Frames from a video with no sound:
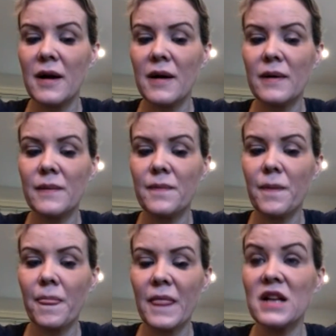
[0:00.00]

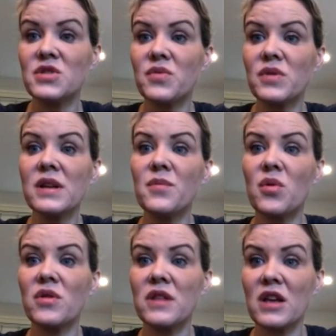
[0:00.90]
And it's really
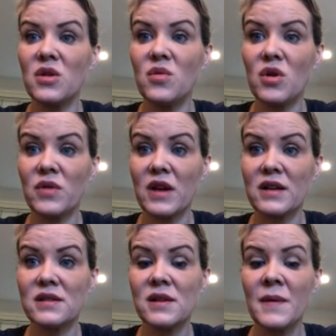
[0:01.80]
important that you know
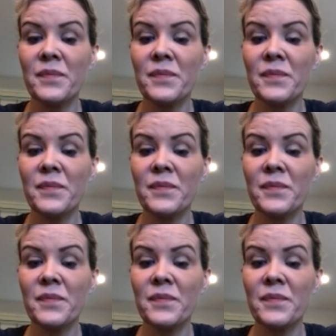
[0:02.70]
this.